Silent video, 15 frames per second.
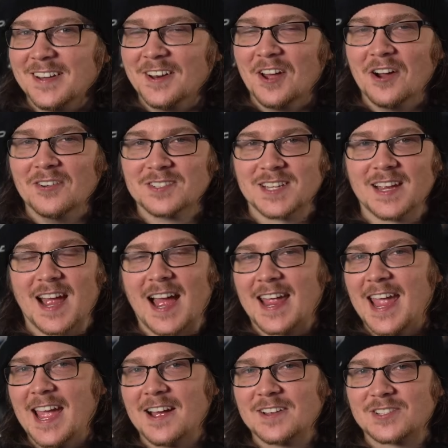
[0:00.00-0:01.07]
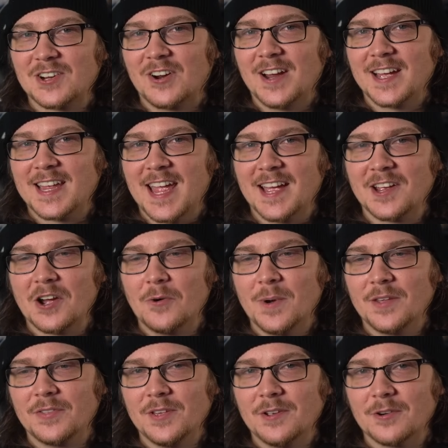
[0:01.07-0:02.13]
You know, it was like, I can't go
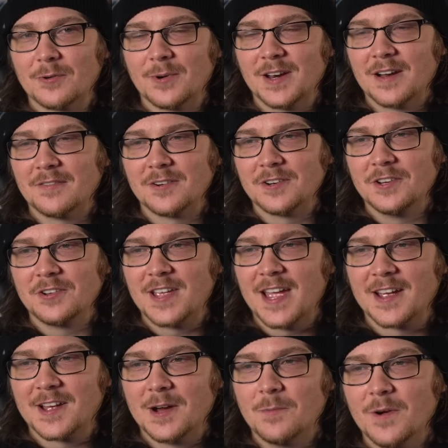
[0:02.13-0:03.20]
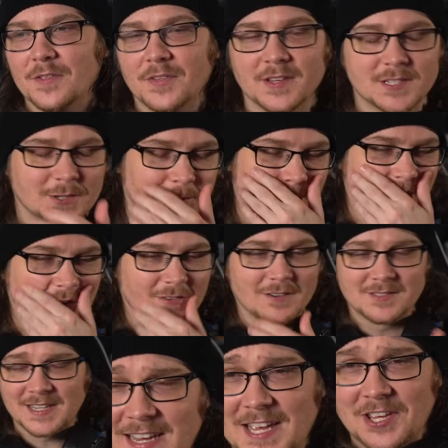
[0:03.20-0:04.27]
with you or whatever. You can't come with us or whatever. I
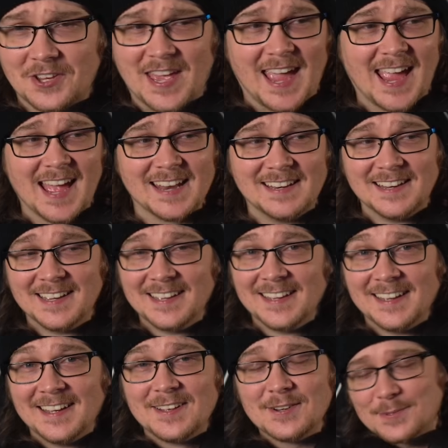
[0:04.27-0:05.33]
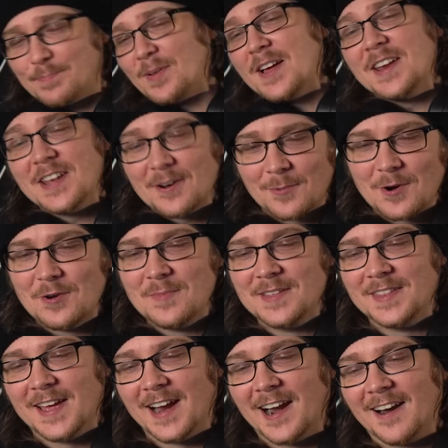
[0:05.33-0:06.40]
was like, yeah, you can. There's plenty of room in
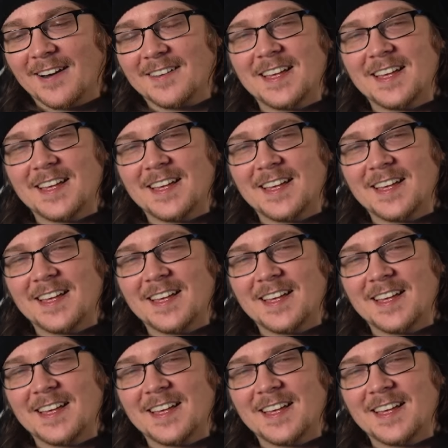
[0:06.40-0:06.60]
there.